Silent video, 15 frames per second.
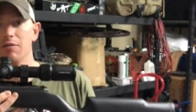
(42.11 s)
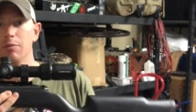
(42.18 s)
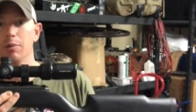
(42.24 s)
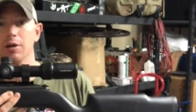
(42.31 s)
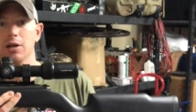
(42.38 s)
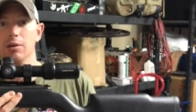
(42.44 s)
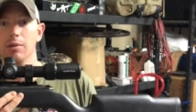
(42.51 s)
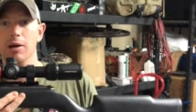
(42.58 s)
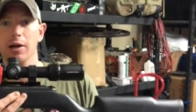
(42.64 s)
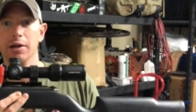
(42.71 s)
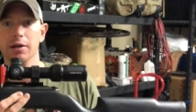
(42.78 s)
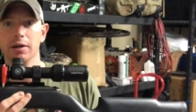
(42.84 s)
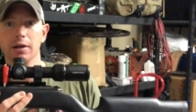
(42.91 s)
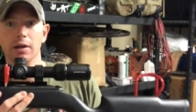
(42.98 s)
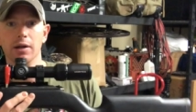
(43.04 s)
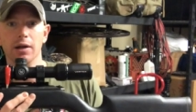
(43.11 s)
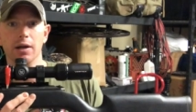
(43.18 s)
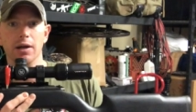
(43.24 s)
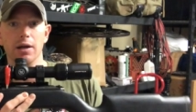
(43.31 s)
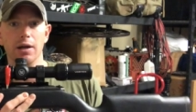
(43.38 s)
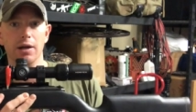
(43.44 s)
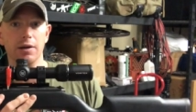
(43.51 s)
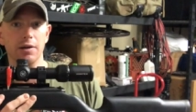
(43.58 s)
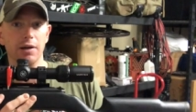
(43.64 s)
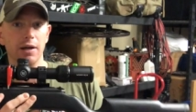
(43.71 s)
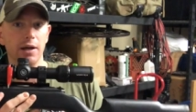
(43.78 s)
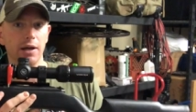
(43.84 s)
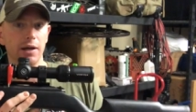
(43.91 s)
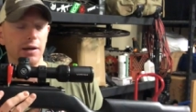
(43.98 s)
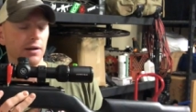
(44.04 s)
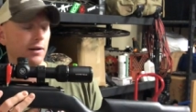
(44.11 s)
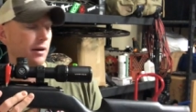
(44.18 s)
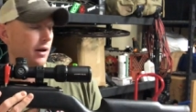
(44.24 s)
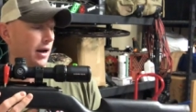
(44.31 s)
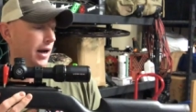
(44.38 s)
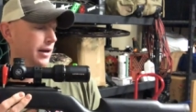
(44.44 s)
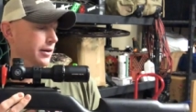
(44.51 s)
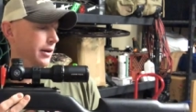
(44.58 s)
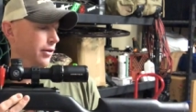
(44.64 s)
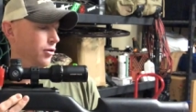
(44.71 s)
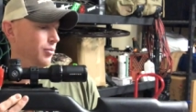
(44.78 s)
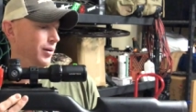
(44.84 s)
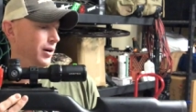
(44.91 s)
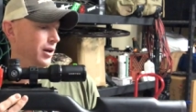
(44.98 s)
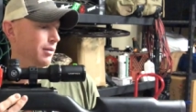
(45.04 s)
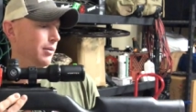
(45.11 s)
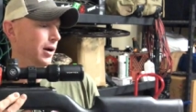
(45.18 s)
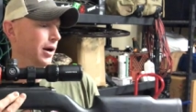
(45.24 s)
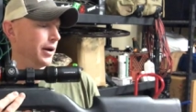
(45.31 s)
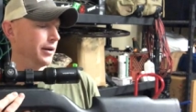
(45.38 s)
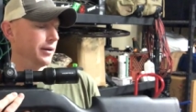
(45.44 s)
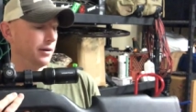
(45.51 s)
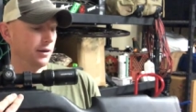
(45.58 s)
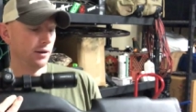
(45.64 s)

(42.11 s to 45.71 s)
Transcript: a buddy of mine, and then I had another buddy of mine